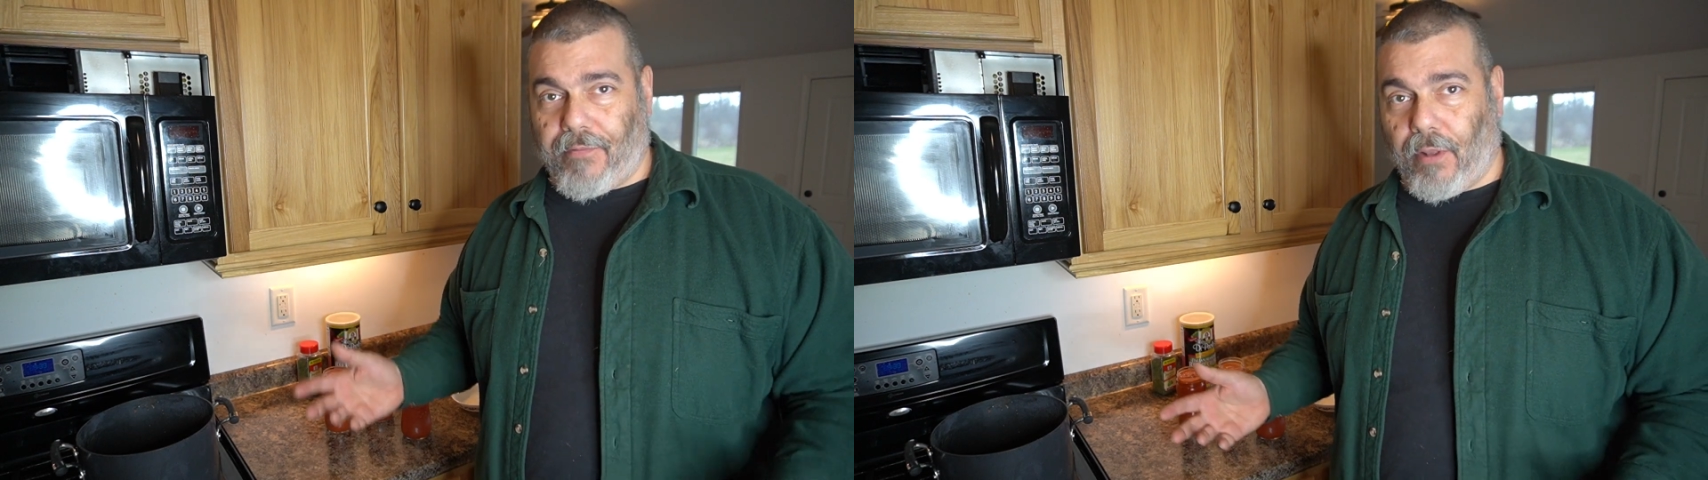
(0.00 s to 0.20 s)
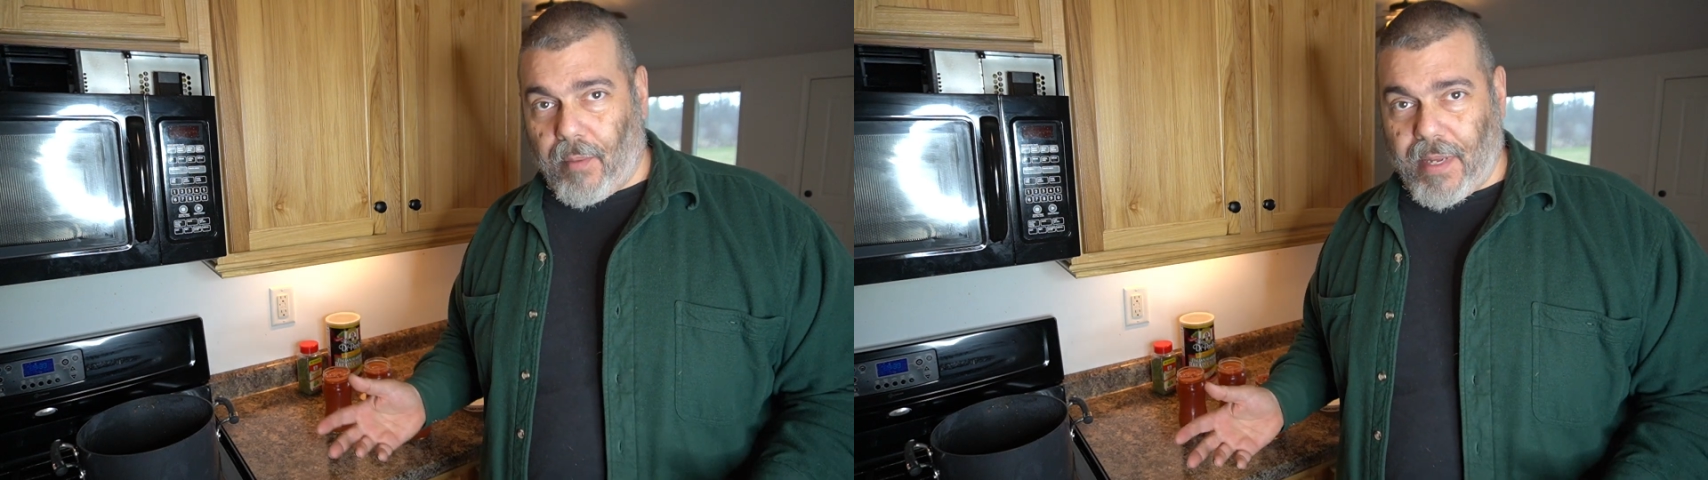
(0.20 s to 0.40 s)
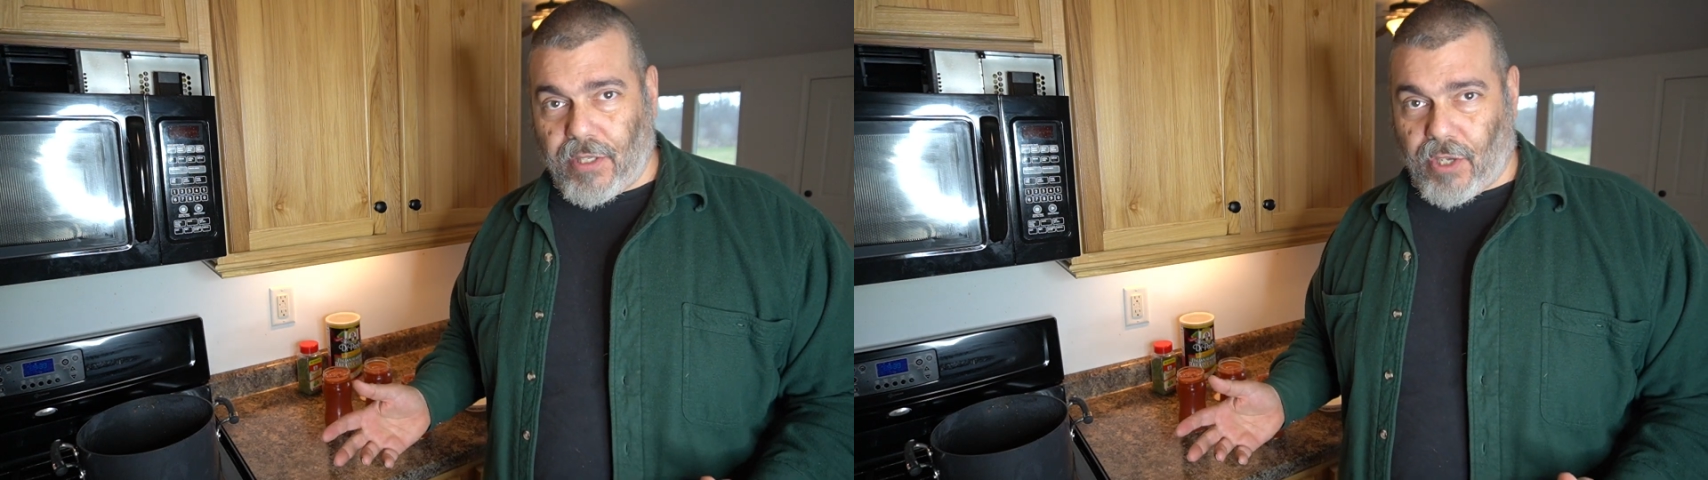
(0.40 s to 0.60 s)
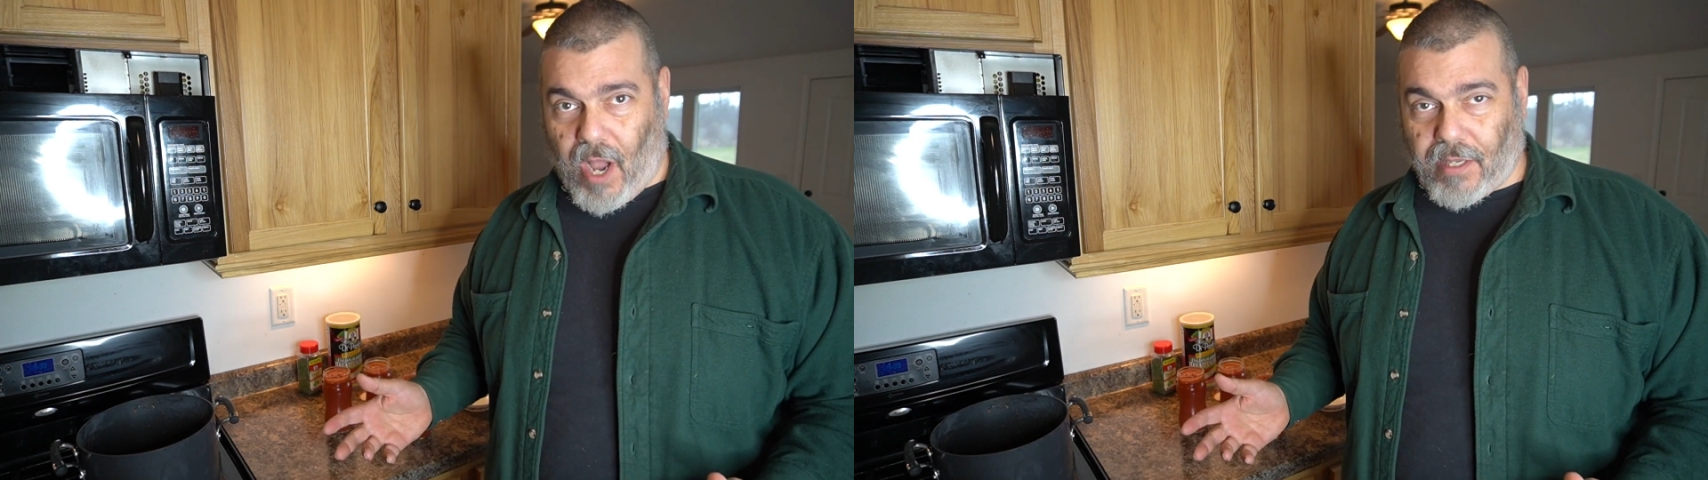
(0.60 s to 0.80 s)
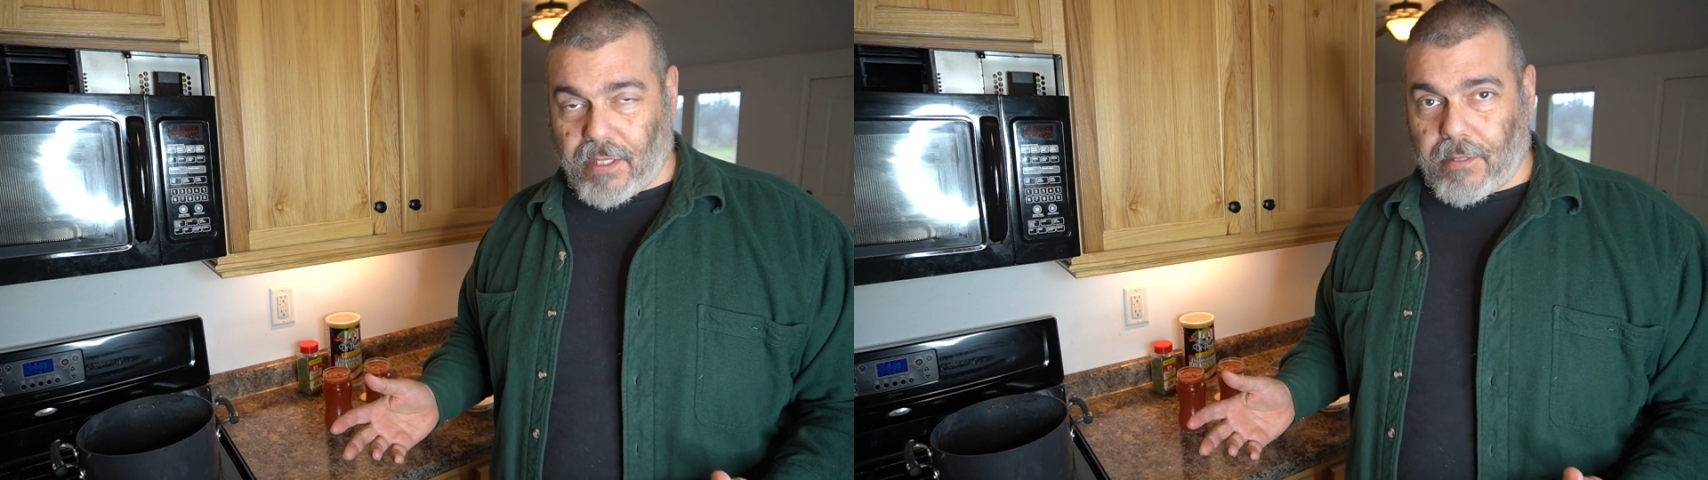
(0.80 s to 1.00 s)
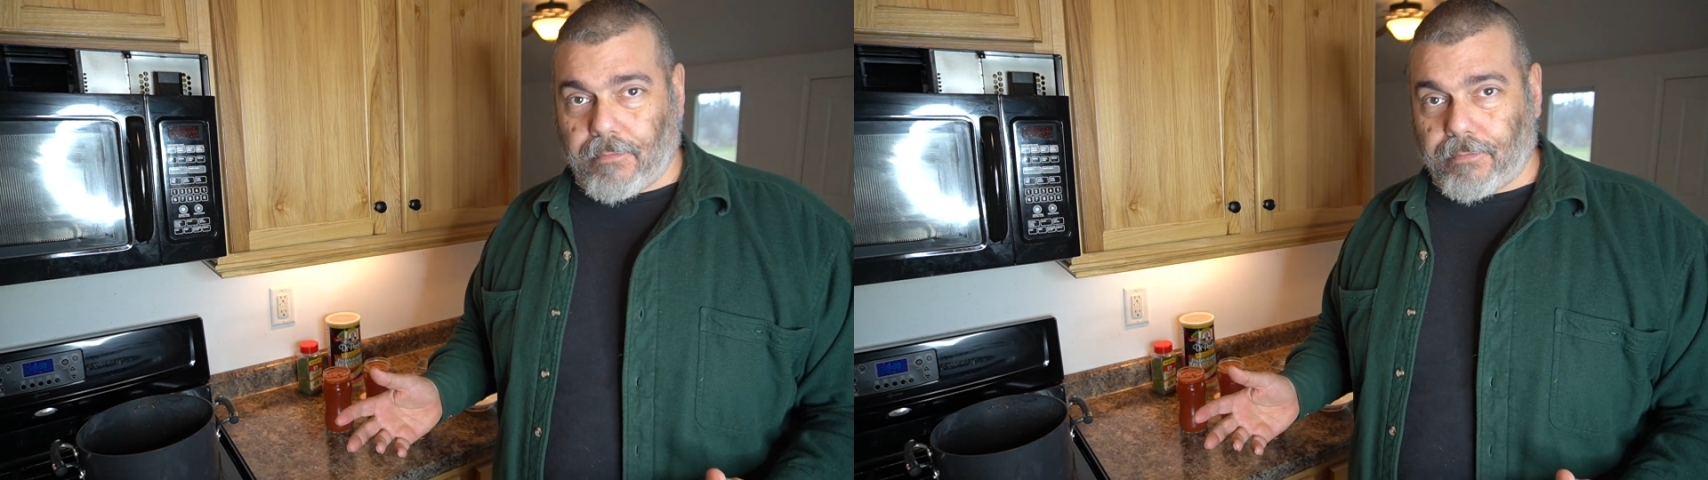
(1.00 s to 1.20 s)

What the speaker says: full of meat sauce.